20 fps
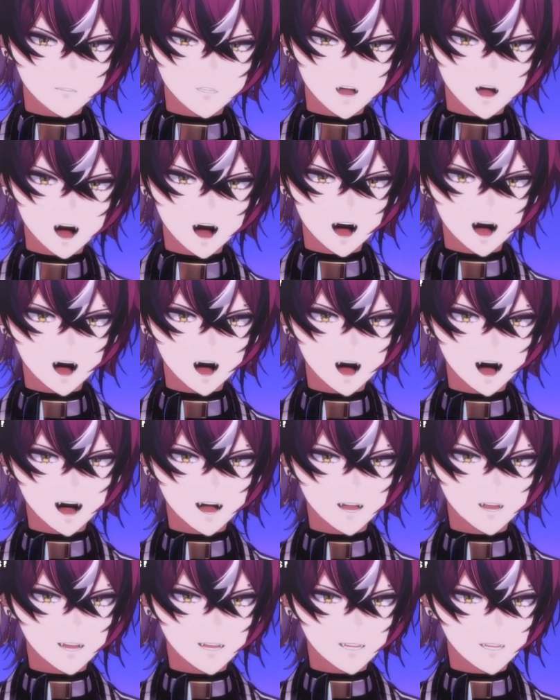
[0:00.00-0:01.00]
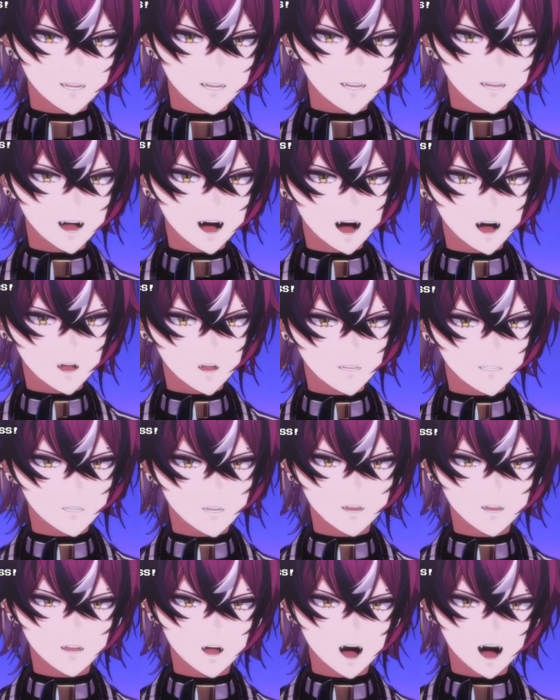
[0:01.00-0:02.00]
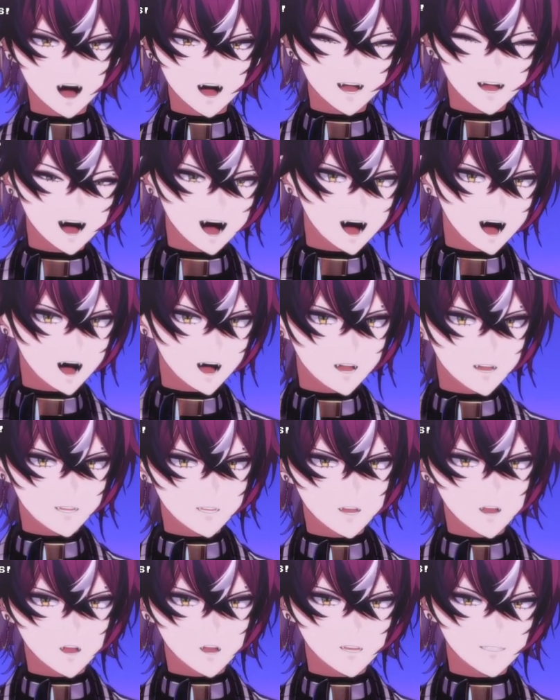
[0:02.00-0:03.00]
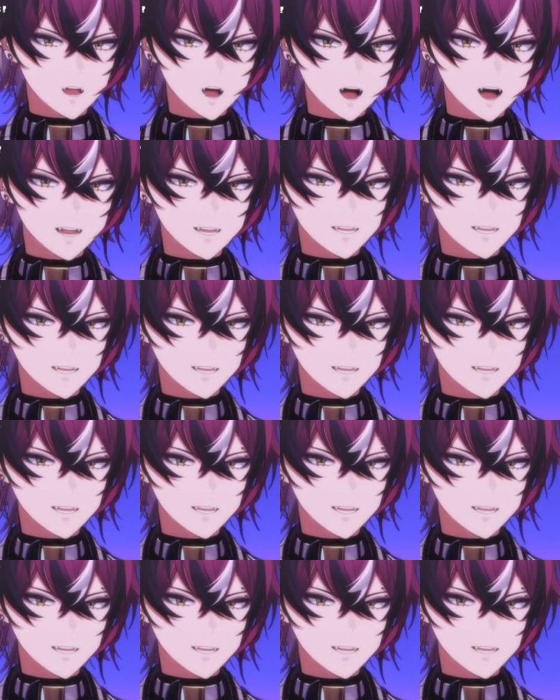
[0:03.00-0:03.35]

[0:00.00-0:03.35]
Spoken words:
Kian Jimenez says, thank you, Pio-chan. Thank you very much.